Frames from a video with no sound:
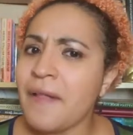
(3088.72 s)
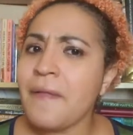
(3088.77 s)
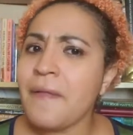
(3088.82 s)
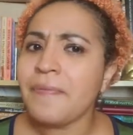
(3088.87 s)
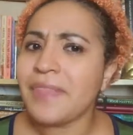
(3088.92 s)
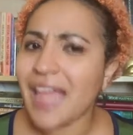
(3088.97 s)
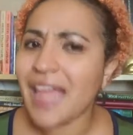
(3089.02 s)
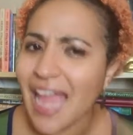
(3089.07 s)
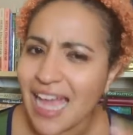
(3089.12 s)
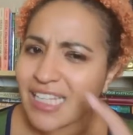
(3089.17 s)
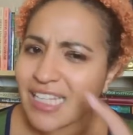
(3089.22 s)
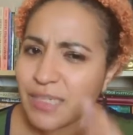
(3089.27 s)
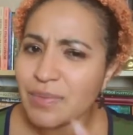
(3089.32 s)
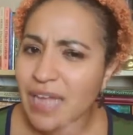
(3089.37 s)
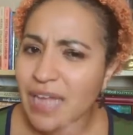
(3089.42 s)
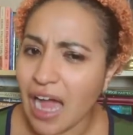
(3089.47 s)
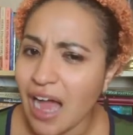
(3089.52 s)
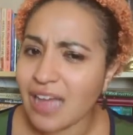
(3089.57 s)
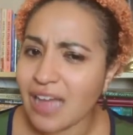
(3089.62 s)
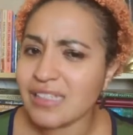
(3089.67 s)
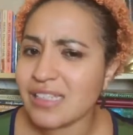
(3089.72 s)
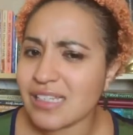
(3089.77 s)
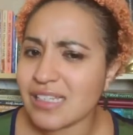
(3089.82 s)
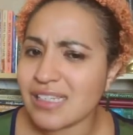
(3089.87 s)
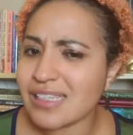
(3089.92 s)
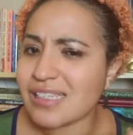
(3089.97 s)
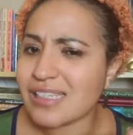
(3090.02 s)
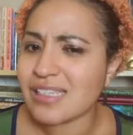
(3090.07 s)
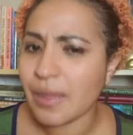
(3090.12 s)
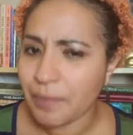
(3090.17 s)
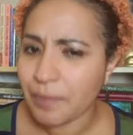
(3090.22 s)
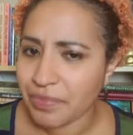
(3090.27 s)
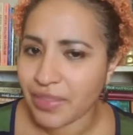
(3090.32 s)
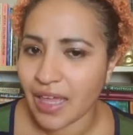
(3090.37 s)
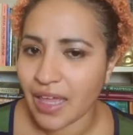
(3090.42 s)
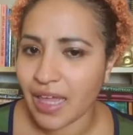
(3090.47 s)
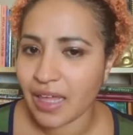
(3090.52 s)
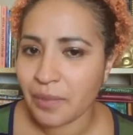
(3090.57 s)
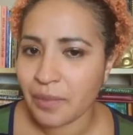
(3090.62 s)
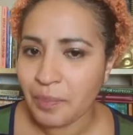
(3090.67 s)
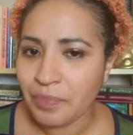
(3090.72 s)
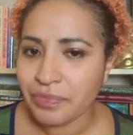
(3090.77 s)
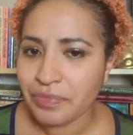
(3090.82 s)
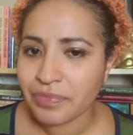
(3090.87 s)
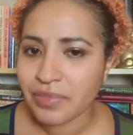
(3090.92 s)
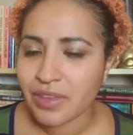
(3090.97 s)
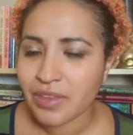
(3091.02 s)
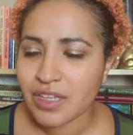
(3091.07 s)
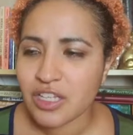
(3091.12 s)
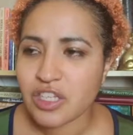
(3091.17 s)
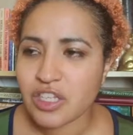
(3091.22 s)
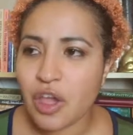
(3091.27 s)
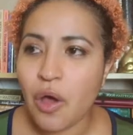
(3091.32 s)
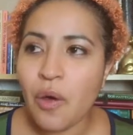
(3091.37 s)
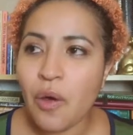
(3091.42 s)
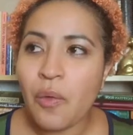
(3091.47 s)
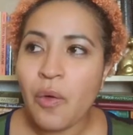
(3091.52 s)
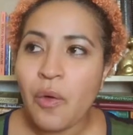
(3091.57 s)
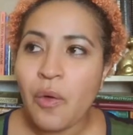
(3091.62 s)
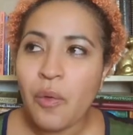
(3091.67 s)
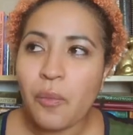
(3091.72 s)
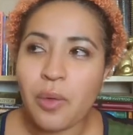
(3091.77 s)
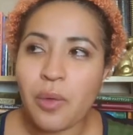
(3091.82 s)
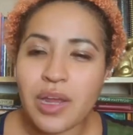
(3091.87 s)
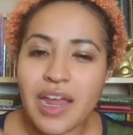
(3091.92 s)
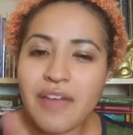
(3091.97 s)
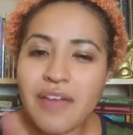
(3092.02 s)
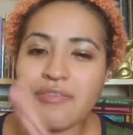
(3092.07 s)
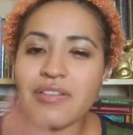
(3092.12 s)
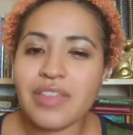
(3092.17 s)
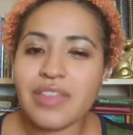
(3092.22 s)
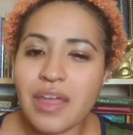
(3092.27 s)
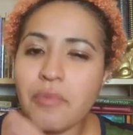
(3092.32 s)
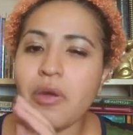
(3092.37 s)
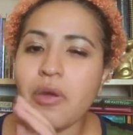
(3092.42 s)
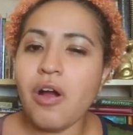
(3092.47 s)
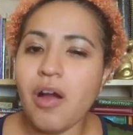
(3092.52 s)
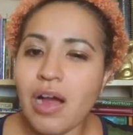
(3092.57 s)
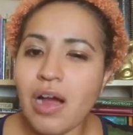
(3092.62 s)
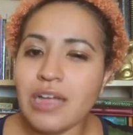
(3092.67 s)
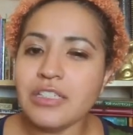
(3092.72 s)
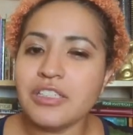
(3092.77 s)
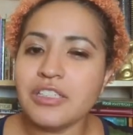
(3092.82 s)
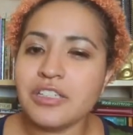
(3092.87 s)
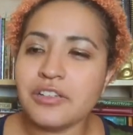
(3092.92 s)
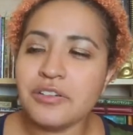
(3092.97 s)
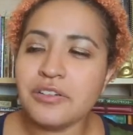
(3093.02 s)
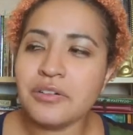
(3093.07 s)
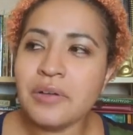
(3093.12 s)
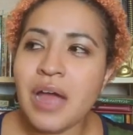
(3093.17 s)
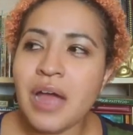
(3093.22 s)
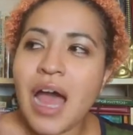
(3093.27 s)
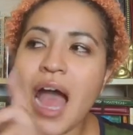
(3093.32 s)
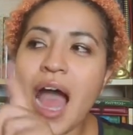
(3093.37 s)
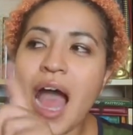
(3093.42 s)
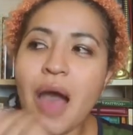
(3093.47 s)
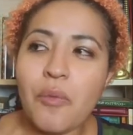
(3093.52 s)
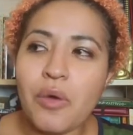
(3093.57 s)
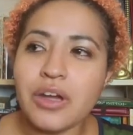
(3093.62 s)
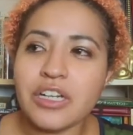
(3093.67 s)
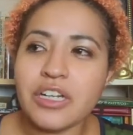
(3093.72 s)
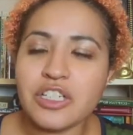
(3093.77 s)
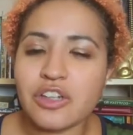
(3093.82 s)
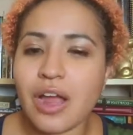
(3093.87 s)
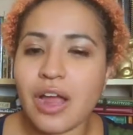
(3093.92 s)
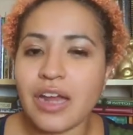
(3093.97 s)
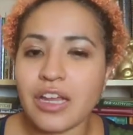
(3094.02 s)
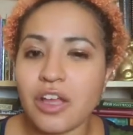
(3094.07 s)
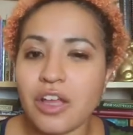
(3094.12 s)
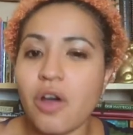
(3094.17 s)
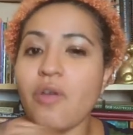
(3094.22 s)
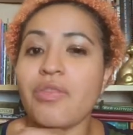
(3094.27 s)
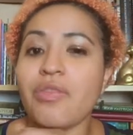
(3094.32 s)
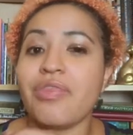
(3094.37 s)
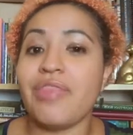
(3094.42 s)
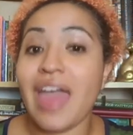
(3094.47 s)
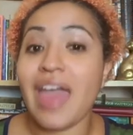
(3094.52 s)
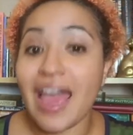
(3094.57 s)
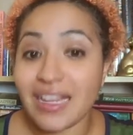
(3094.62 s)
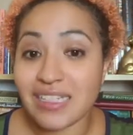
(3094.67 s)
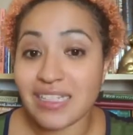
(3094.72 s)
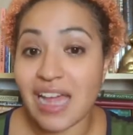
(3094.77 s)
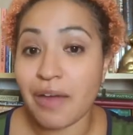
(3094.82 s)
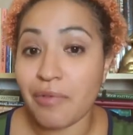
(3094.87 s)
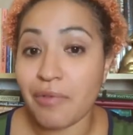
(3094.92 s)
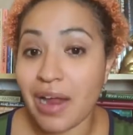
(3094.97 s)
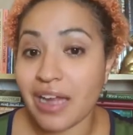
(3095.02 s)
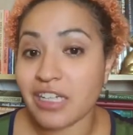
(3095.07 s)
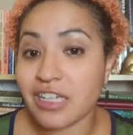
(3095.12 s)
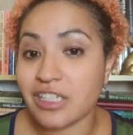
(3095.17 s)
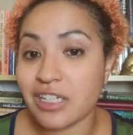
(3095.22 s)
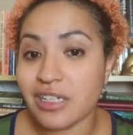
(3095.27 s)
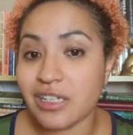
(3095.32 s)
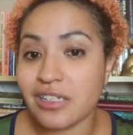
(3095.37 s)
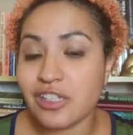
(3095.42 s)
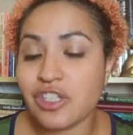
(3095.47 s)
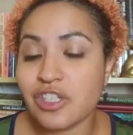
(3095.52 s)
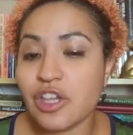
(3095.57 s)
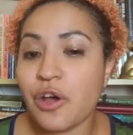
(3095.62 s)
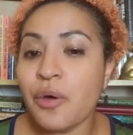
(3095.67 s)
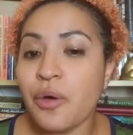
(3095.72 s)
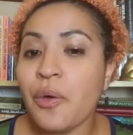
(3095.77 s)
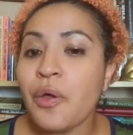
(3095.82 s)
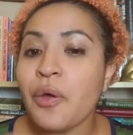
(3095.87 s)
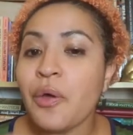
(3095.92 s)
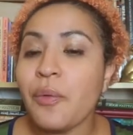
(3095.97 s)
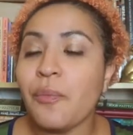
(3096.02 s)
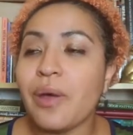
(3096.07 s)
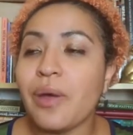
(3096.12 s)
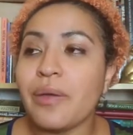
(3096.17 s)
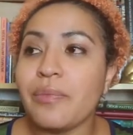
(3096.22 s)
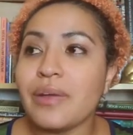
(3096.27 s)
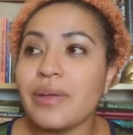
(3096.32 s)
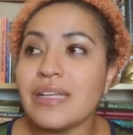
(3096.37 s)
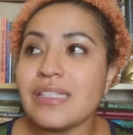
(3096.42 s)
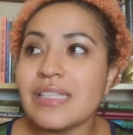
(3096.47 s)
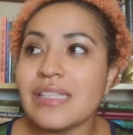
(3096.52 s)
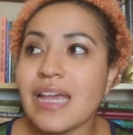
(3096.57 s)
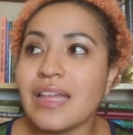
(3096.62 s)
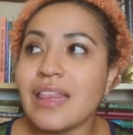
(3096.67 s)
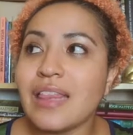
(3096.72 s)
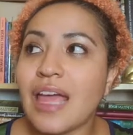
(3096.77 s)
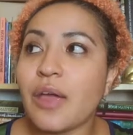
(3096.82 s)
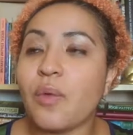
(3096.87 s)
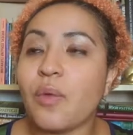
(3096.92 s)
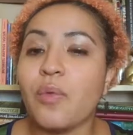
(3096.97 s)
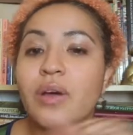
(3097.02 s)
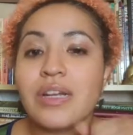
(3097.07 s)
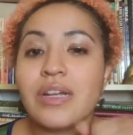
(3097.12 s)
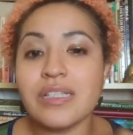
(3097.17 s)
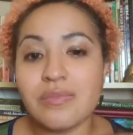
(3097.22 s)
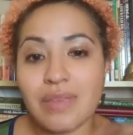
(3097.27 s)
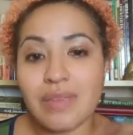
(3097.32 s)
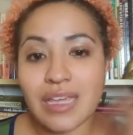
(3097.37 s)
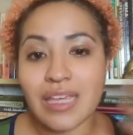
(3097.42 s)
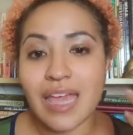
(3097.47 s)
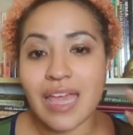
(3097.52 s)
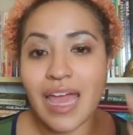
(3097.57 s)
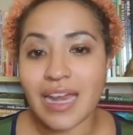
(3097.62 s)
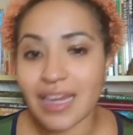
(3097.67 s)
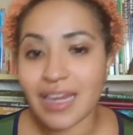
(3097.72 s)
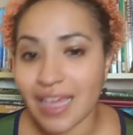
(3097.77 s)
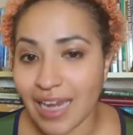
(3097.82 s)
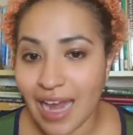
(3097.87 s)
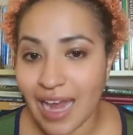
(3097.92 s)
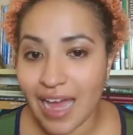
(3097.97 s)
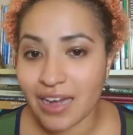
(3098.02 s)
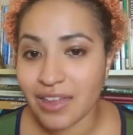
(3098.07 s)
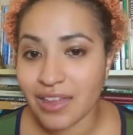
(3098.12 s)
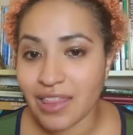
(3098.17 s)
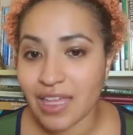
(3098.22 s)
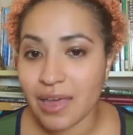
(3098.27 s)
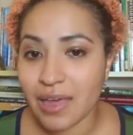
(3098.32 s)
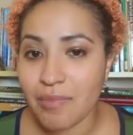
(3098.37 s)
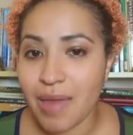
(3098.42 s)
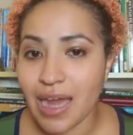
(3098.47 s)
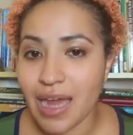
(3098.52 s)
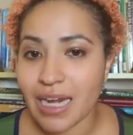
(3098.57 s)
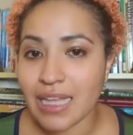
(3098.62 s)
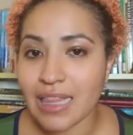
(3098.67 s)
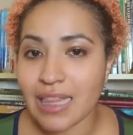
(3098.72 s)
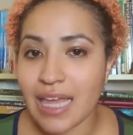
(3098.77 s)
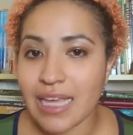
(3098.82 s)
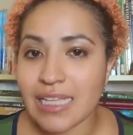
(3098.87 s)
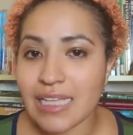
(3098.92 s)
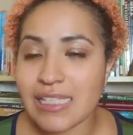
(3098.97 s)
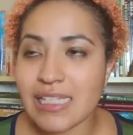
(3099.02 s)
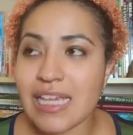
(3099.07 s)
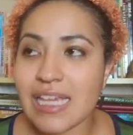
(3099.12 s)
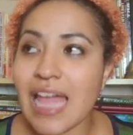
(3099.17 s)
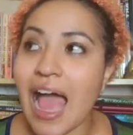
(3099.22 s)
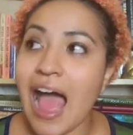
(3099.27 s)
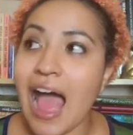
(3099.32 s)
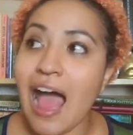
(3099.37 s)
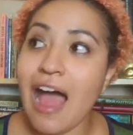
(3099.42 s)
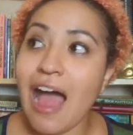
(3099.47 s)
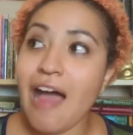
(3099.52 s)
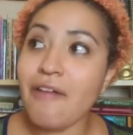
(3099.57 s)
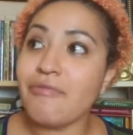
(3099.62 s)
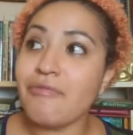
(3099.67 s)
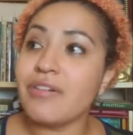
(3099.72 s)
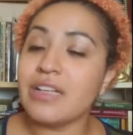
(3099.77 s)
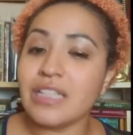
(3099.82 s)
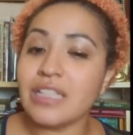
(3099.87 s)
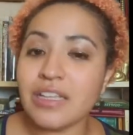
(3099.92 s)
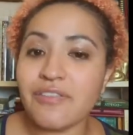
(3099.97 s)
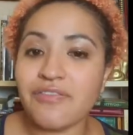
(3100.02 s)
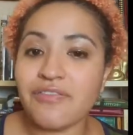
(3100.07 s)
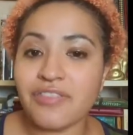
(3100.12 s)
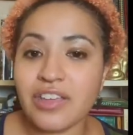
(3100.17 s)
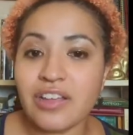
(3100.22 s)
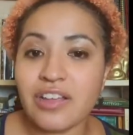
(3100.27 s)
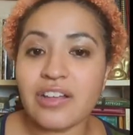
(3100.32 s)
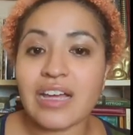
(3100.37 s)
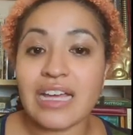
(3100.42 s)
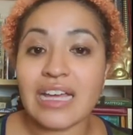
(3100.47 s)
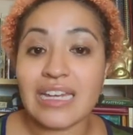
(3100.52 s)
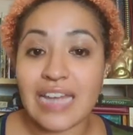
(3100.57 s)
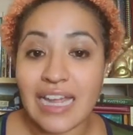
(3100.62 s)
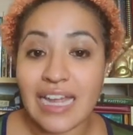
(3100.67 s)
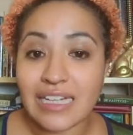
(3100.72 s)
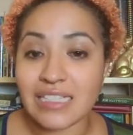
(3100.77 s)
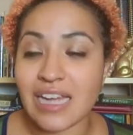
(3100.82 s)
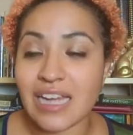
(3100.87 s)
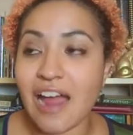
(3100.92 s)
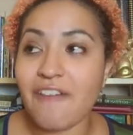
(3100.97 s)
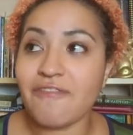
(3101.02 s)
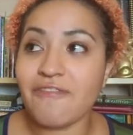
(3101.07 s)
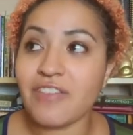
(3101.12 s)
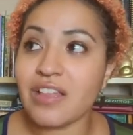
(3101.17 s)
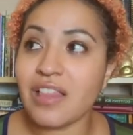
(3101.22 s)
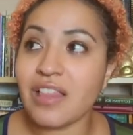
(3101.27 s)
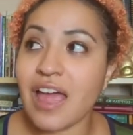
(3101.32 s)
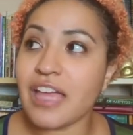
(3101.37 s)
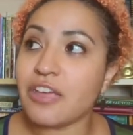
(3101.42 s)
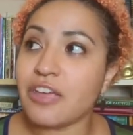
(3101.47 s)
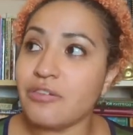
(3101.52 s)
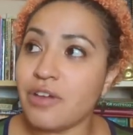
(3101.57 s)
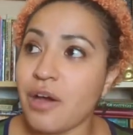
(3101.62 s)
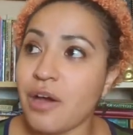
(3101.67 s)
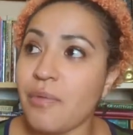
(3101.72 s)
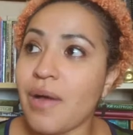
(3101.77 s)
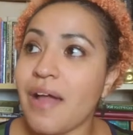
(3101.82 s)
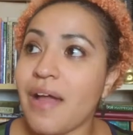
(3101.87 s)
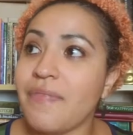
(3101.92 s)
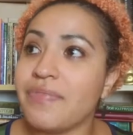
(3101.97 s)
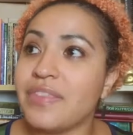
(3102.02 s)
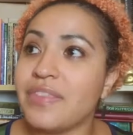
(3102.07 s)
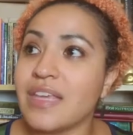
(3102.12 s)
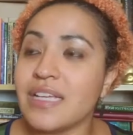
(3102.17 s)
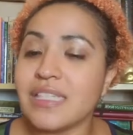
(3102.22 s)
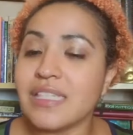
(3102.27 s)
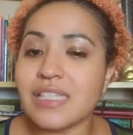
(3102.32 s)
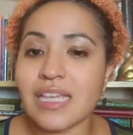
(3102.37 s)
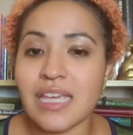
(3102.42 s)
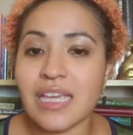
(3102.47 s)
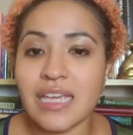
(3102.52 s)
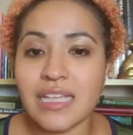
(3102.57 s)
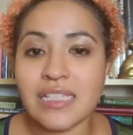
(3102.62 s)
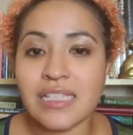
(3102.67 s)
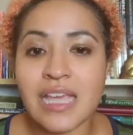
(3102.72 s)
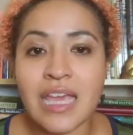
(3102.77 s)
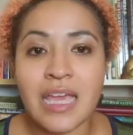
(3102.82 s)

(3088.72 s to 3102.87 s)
they had to be on to something. So whatever they were on to, I want to try to go that direction. So when we say like, what does Menyet get out of the Kemetic legacy? I really feel connected. I feel like, you know what? This is,